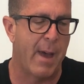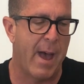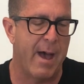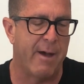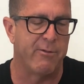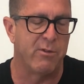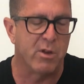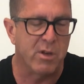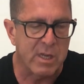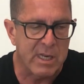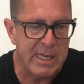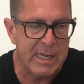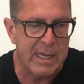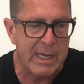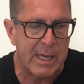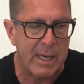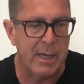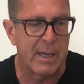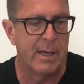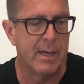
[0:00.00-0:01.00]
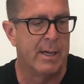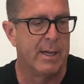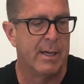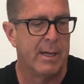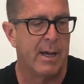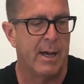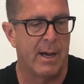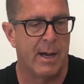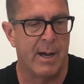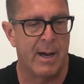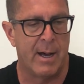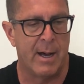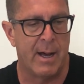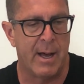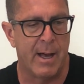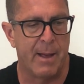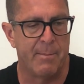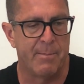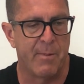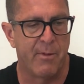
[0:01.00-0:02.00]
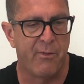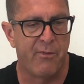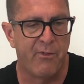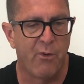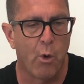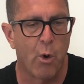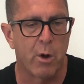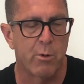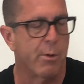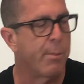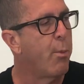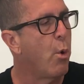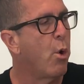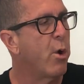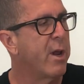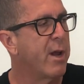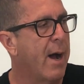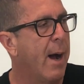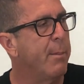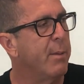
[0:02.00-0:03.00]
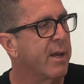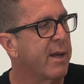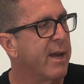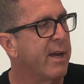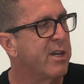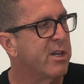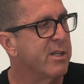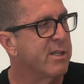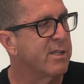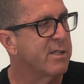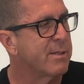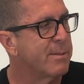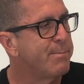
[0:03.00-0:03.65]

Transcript: have unique foreign reporting obligations.